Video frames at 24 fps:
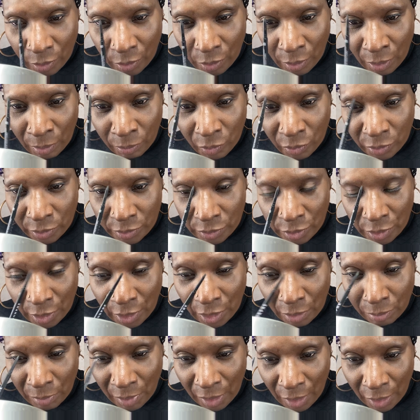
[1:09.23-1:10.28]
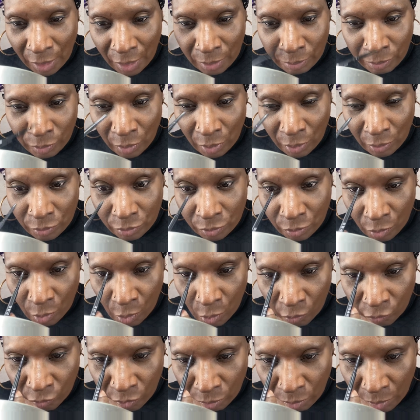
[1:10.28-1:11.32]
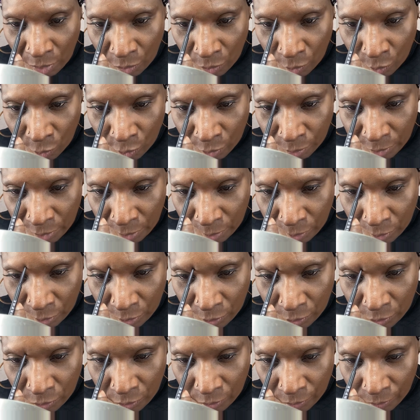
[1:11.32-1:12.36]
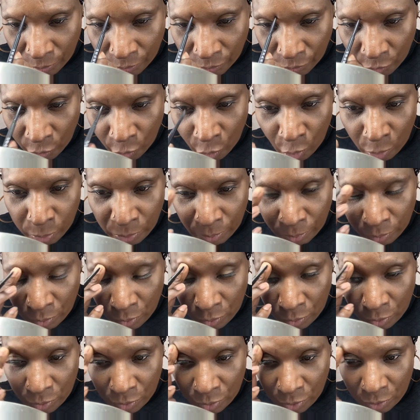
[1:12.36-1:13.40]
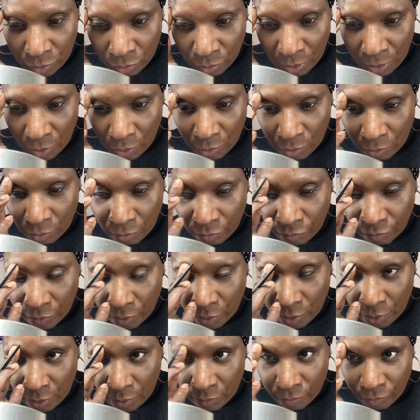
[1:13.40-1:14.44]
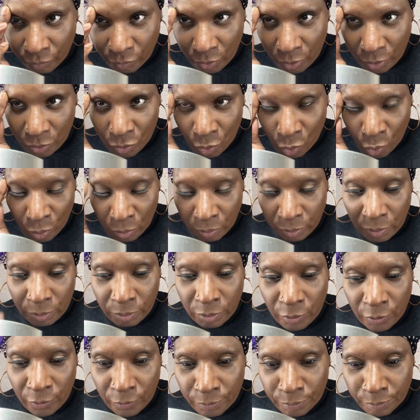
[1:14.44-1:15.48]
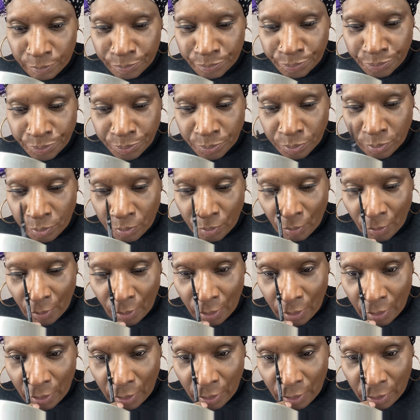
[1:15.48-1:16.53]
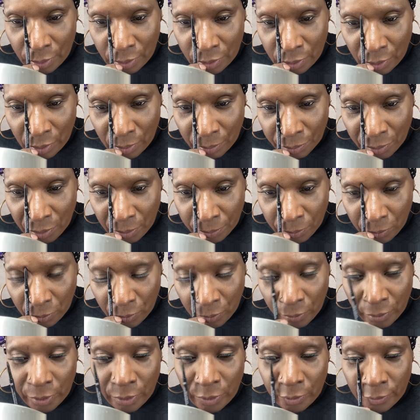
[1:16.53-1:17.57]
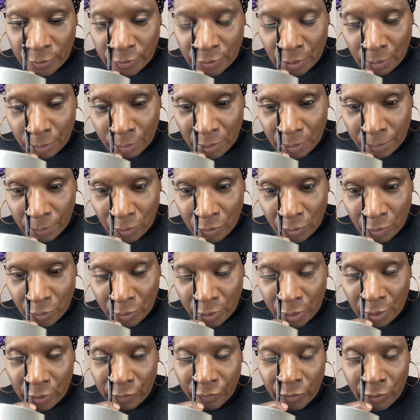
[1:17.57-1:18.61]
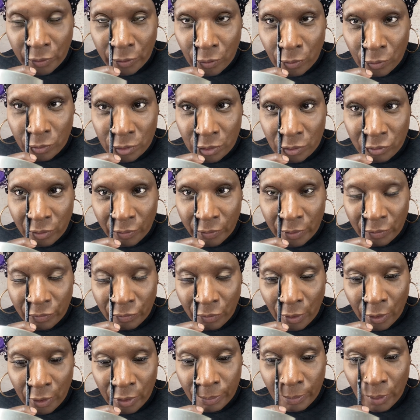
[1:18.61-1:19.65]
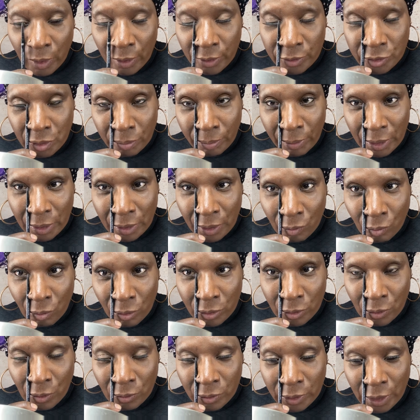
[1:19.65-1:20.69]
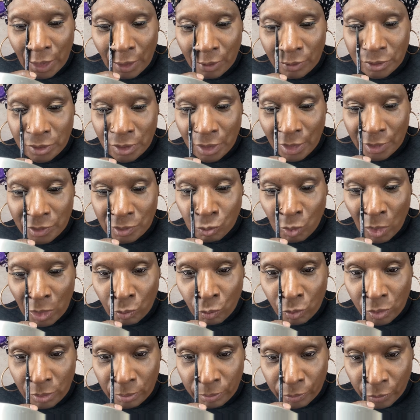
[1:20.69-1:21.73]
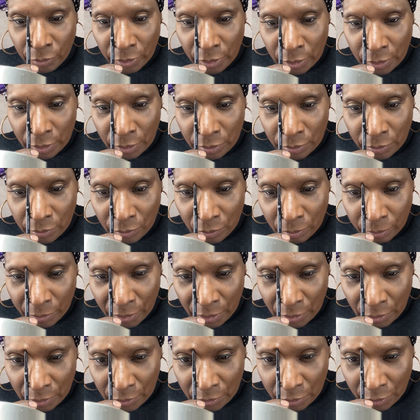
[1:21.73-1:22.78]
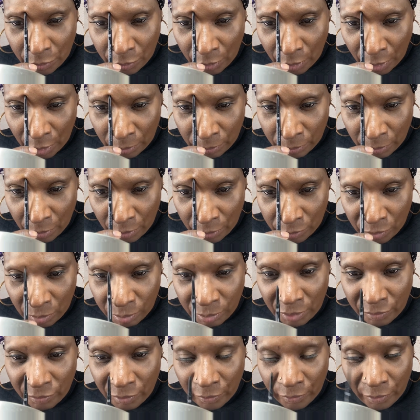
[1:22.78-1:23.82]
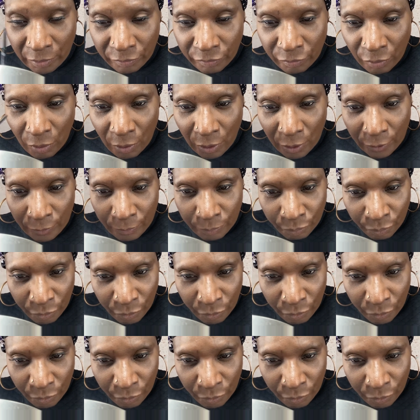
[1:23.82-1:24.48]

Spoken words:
I'm going to take my eyebrows over my orbit bone. The orbit bone is this right here. You feel it. That's your orbit bone. Some people go here. Some people go here. If your nose is very far apart, you may not want to go on the outside. You might want to bring it in a little bit because then your eyebrows will be very far.